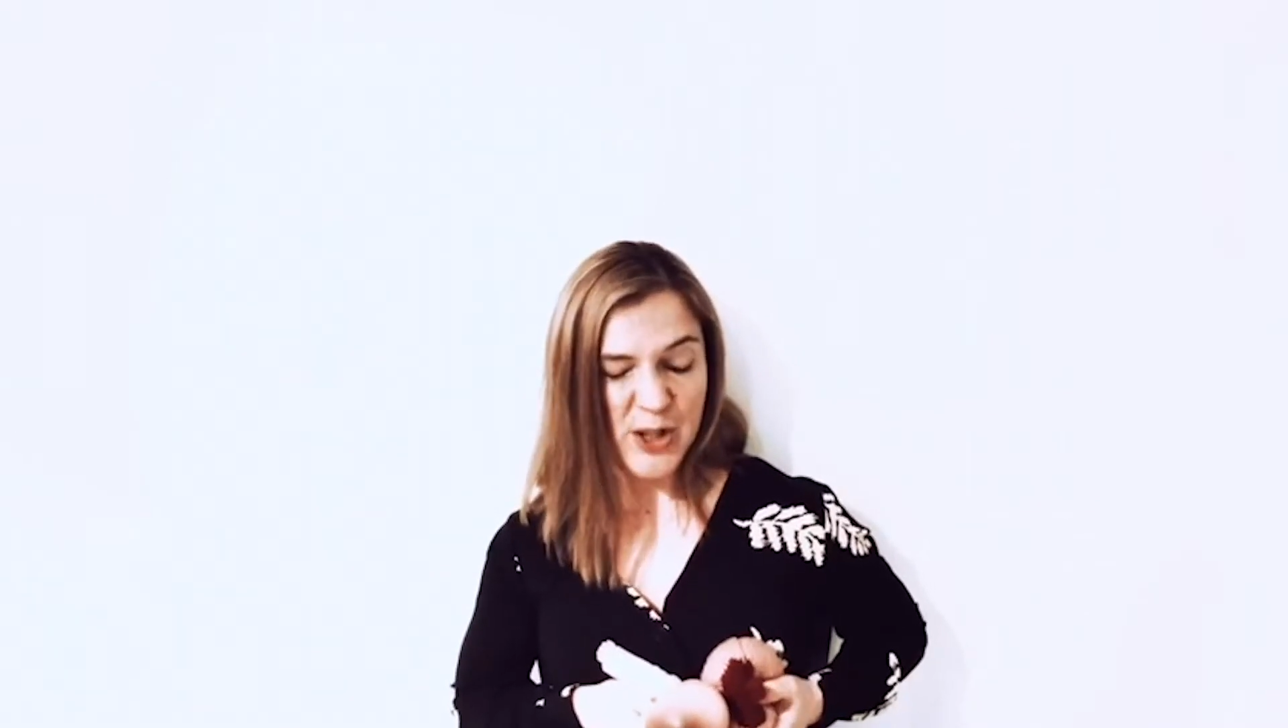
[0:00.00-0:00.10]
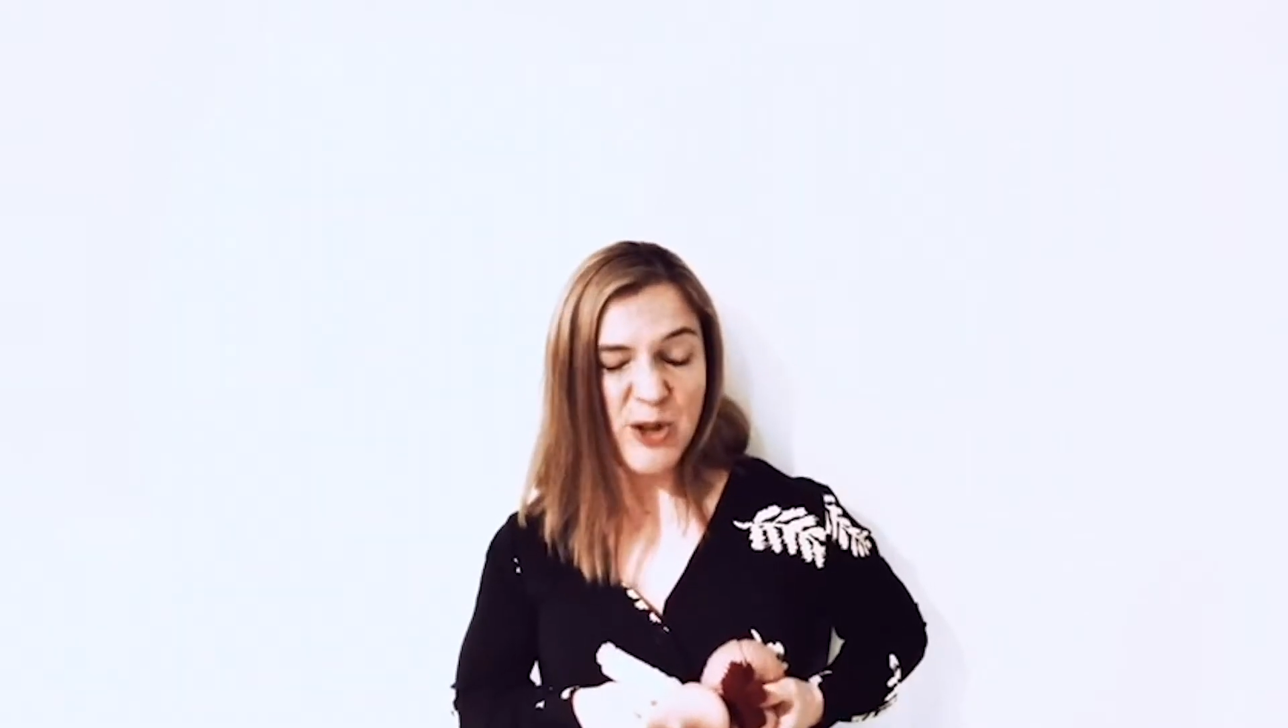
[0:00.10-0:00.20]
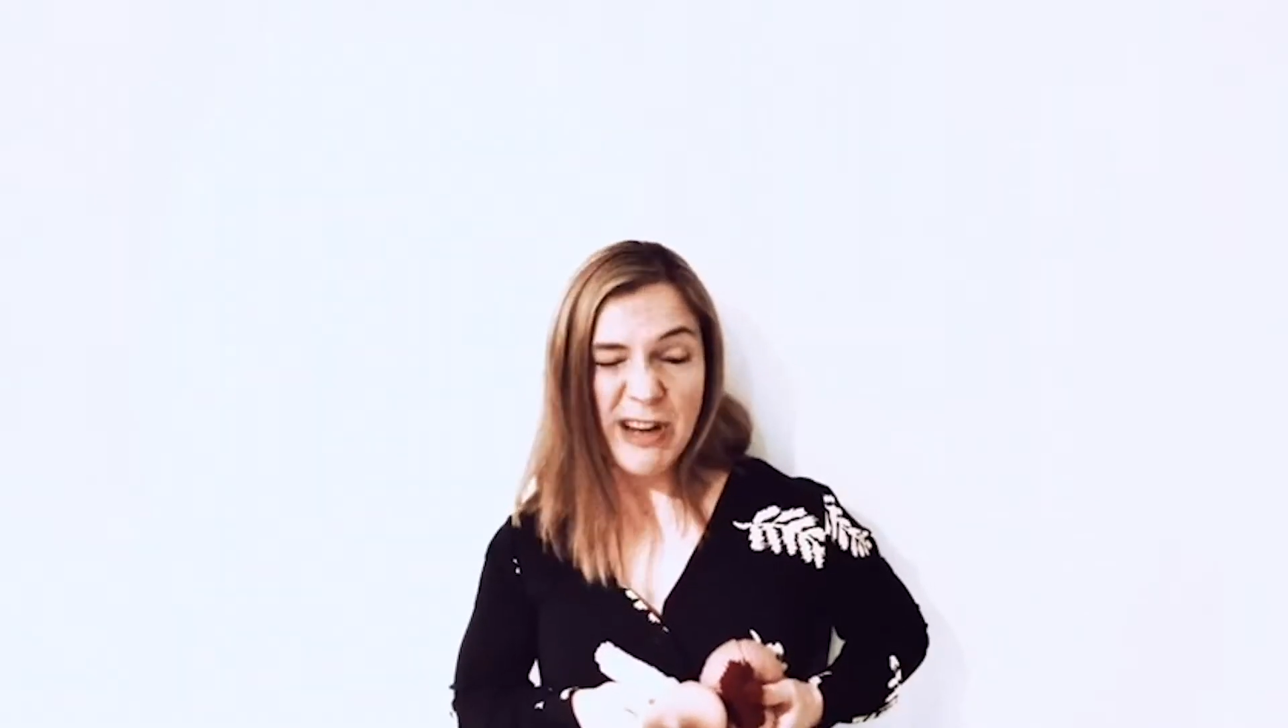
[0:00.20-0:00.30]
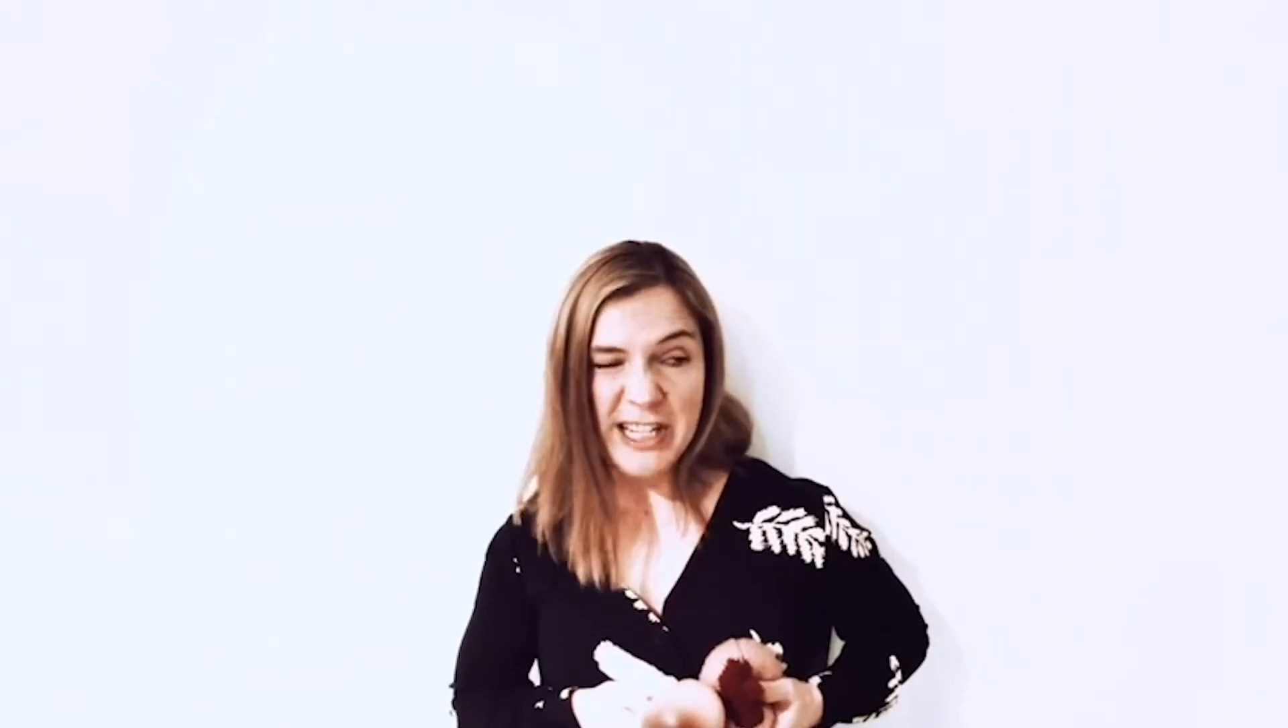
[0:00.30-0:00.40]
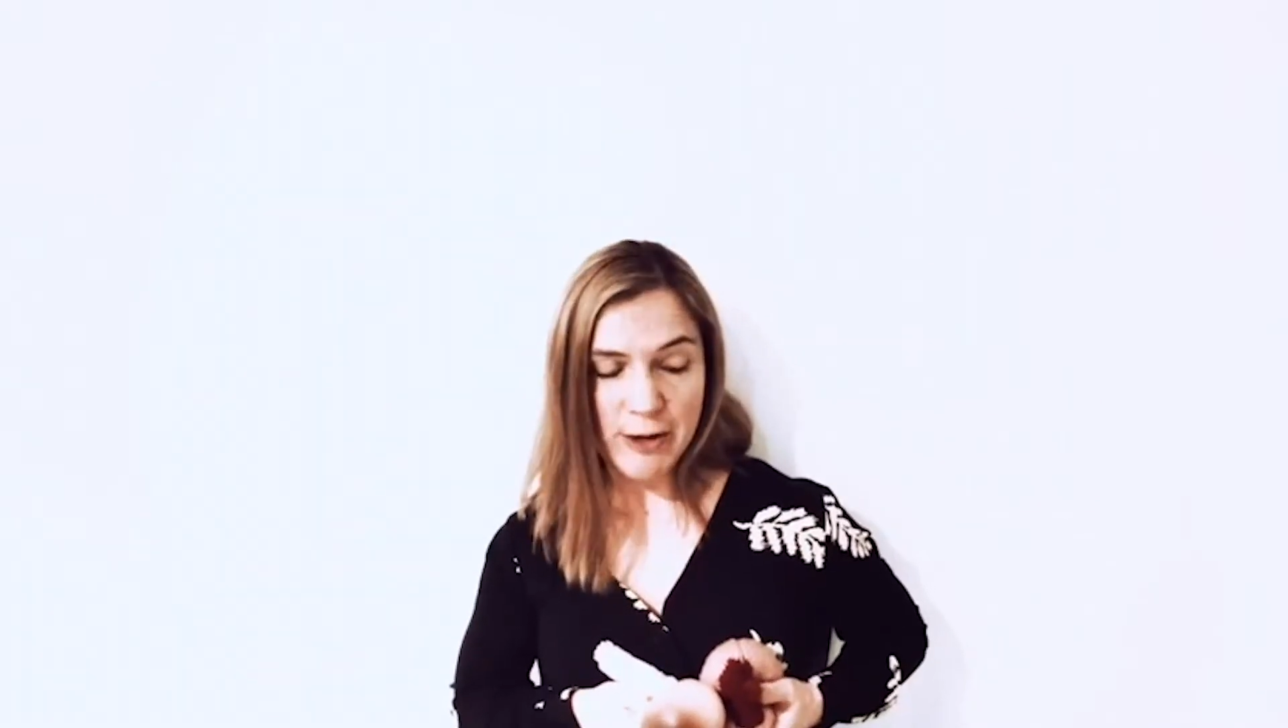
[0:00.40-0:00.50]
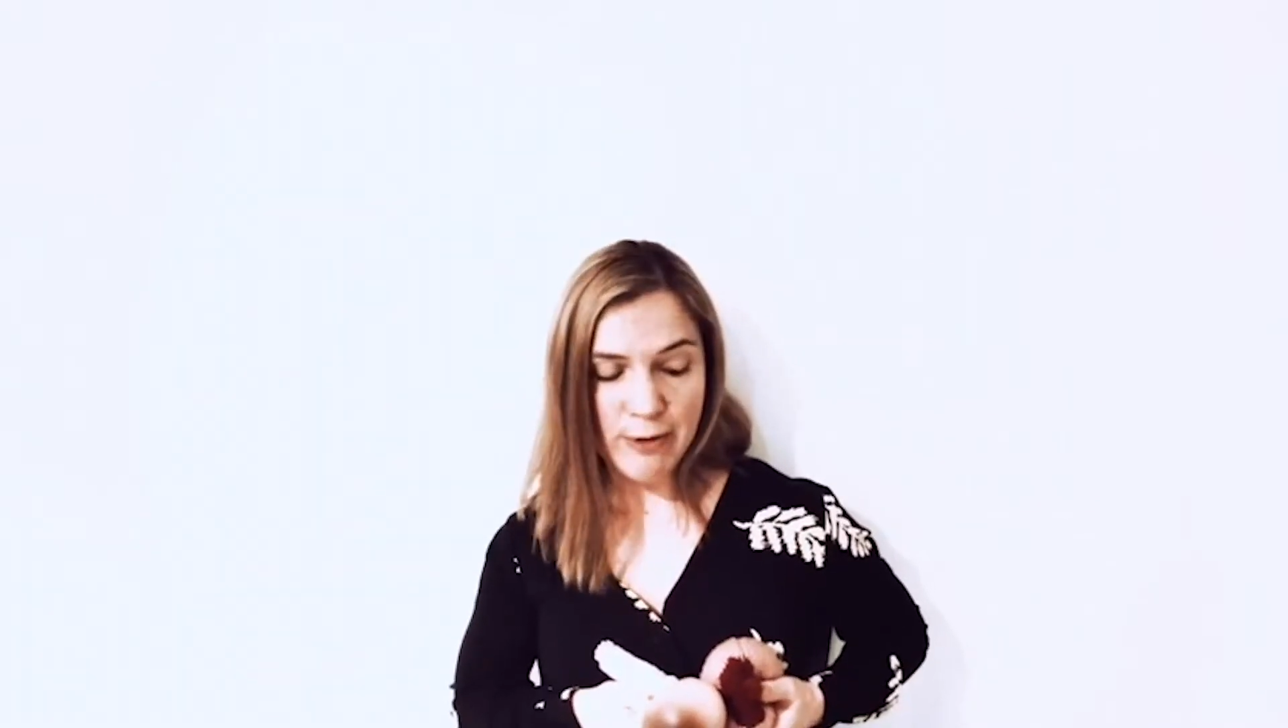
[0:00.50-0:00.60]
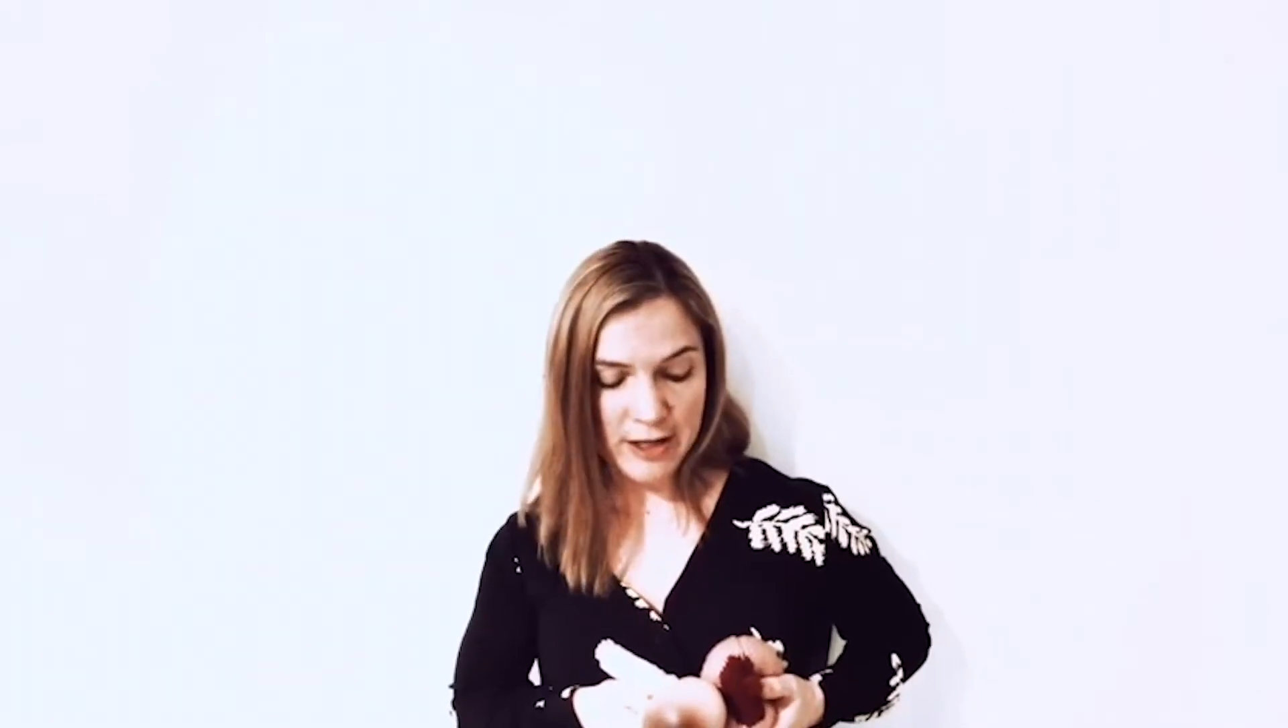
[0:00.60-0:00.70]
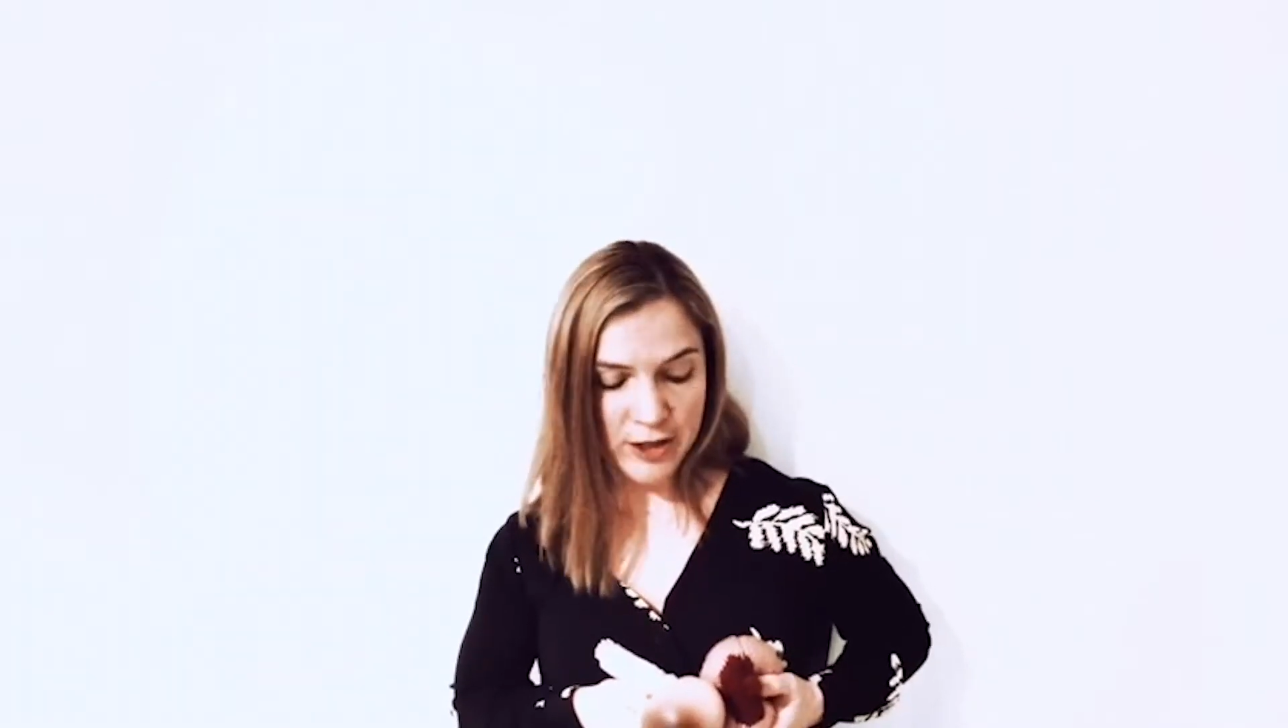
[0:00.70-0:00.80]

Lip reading: already quite